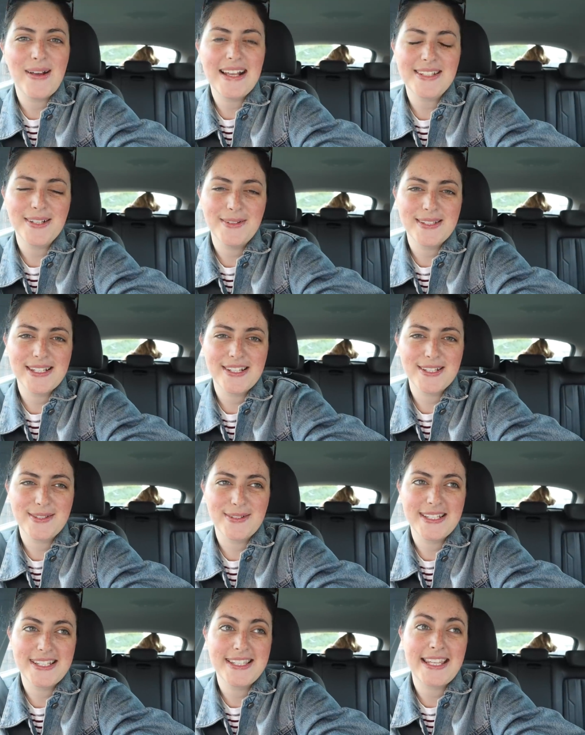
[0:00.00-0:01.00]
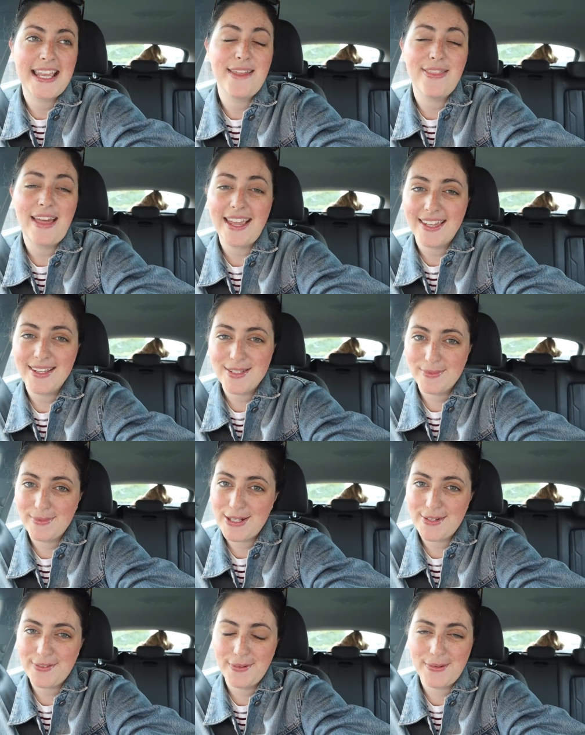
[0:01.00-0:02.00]
as always I just want to say thank you so
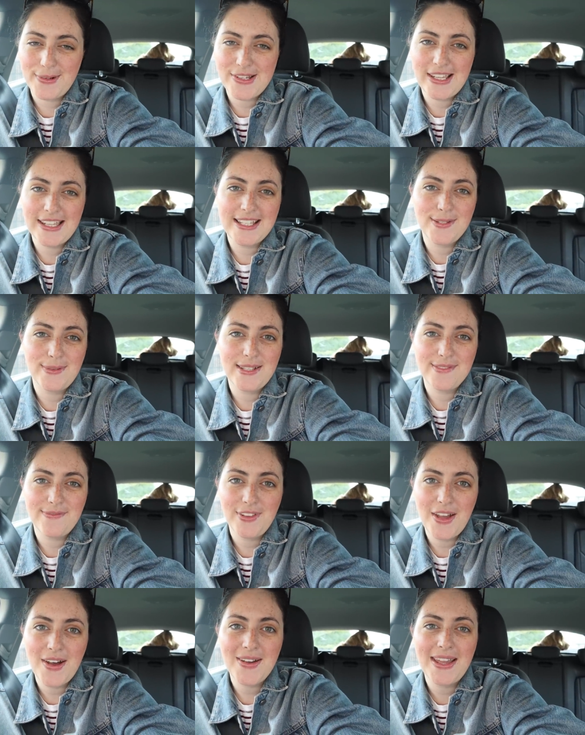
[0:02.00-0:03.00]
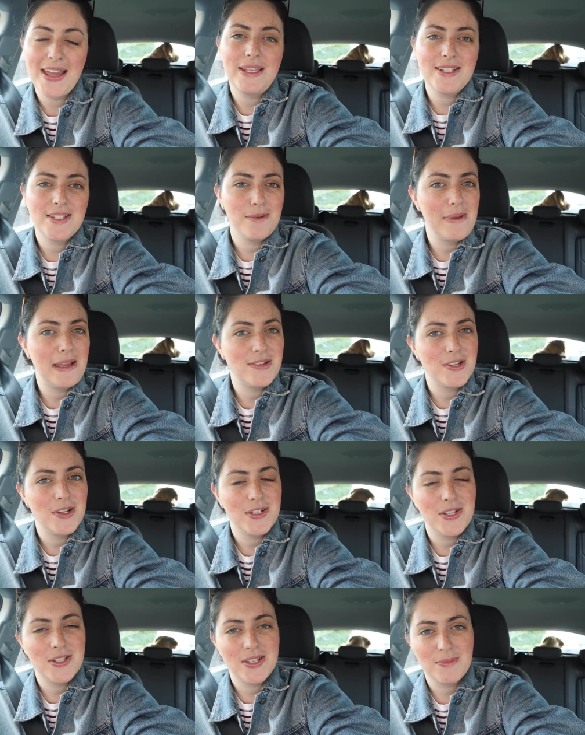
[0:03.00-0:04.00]
much for watching this week's vlog. Please do make
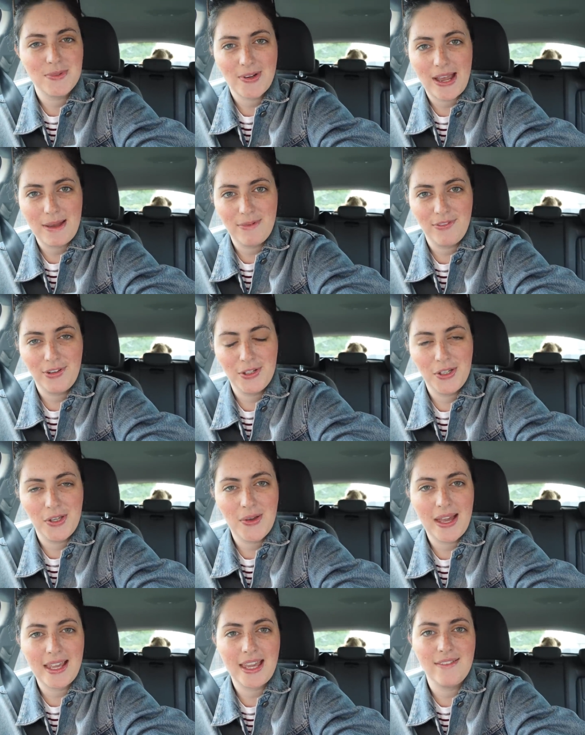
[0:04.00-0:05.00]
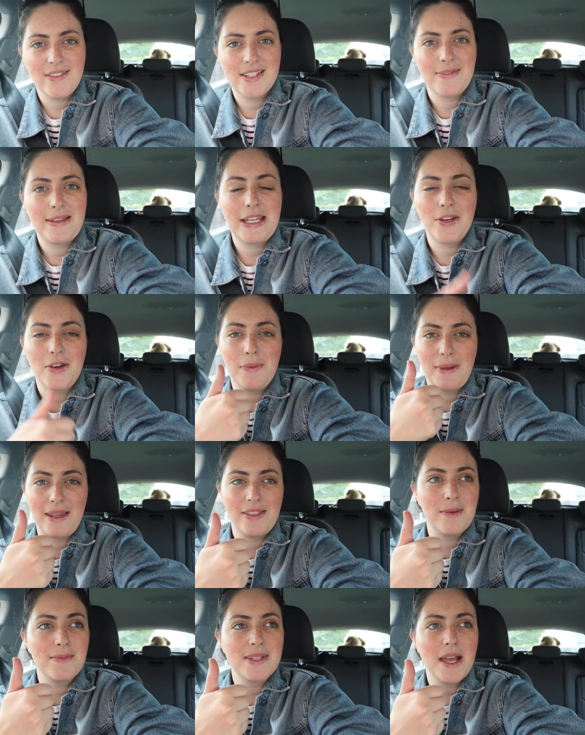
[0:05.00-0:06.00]
sure to subscribe if you're new and give this video a
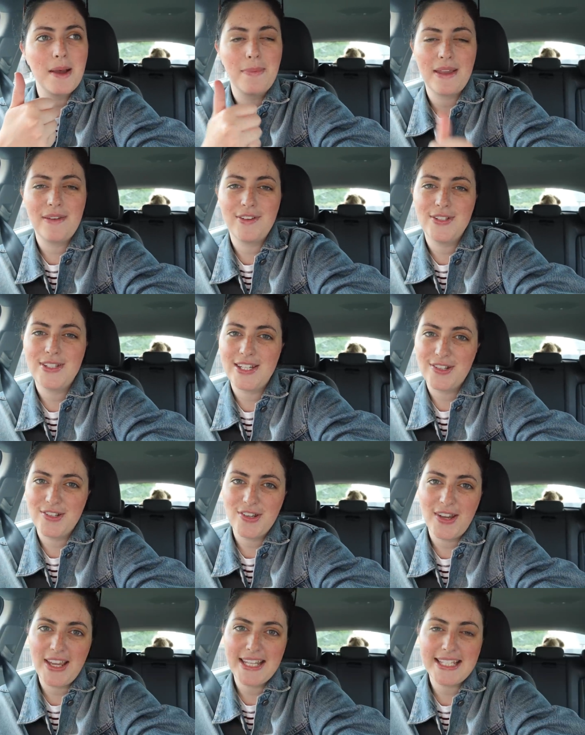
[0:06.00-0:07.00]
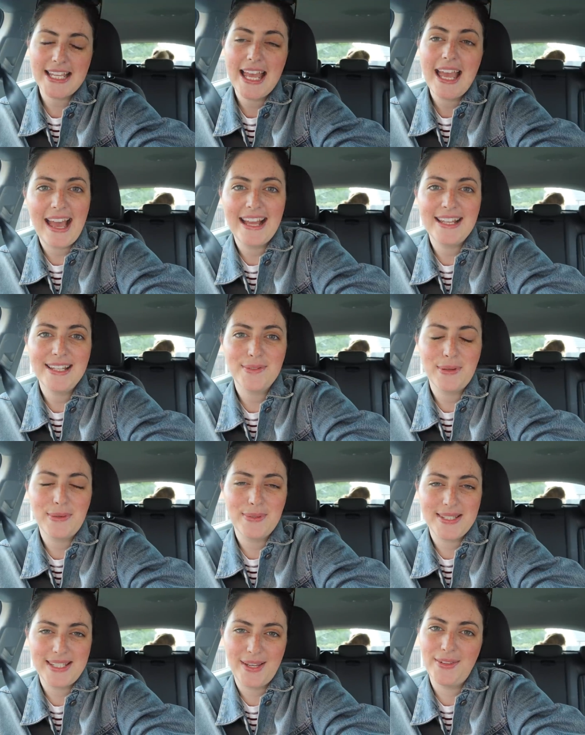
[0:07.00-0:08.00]
big thumbs up if you did enjoy it and we
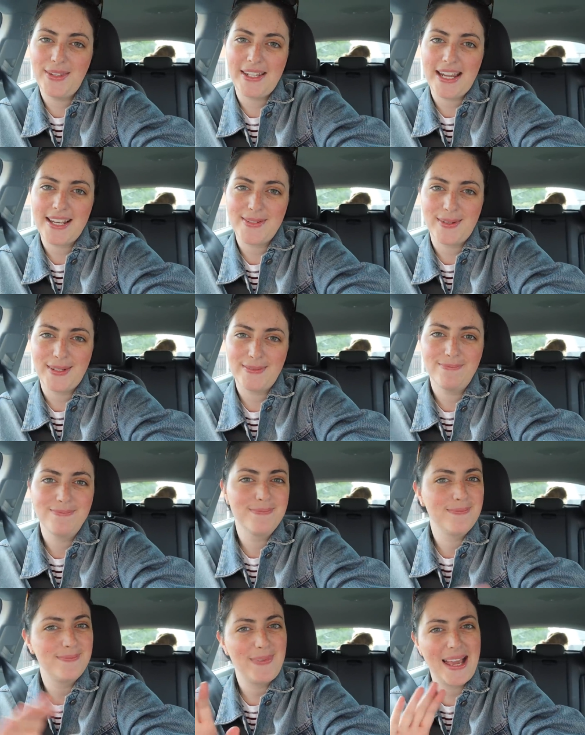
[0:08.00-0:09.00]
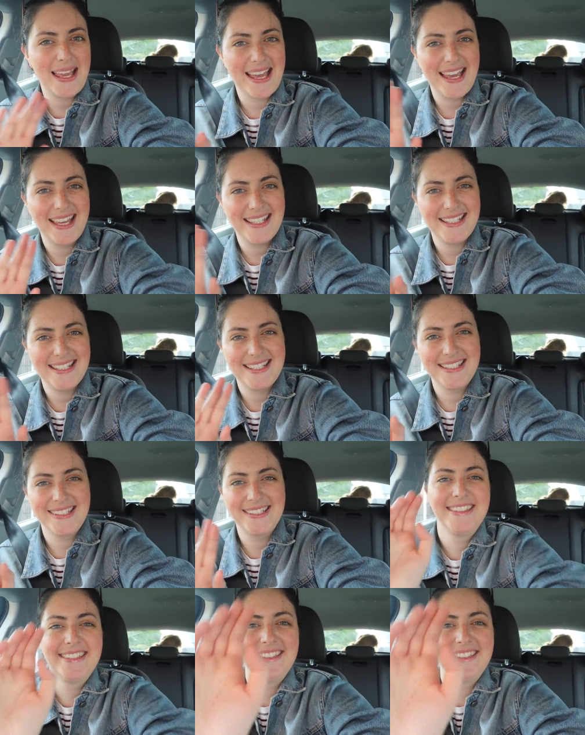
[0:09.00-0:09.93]
will see you in the next one. Bye guys!